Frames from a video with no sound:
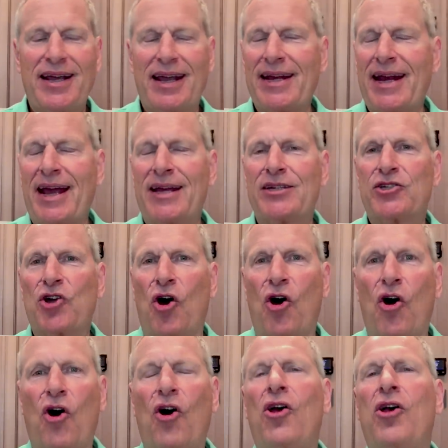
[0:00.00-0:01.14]
it has
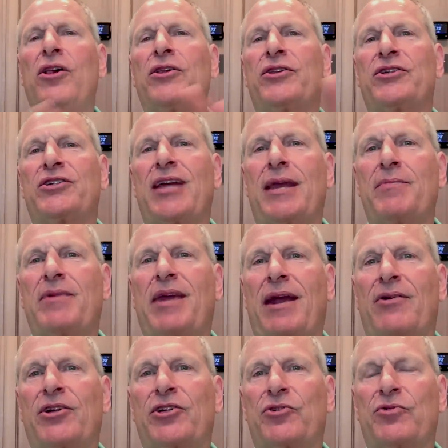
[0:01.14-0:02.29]
all the same
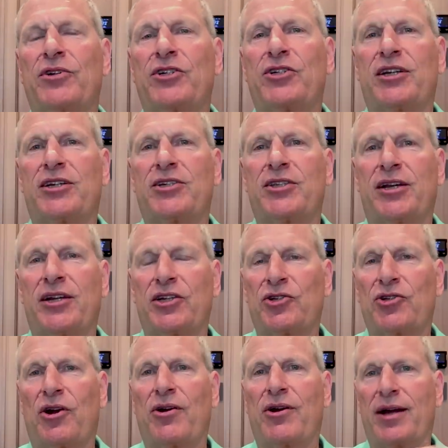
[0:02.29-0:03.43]
characteristics that I
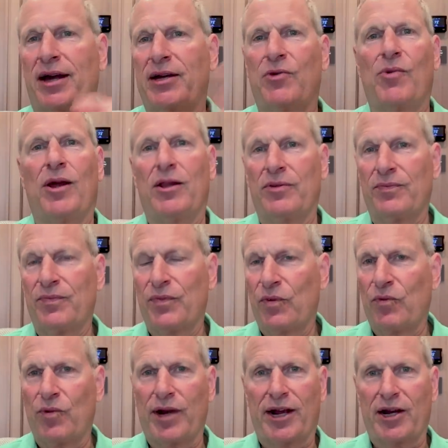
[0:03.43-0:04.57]
saw at Honeywell
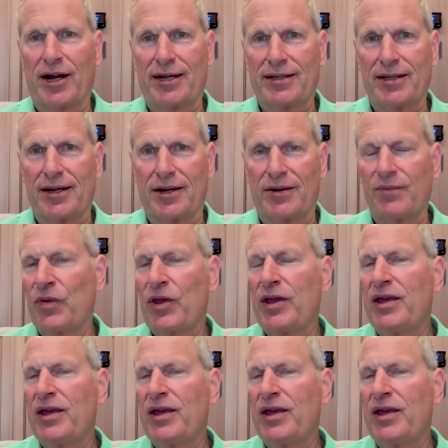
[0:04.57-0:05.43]
when I got there.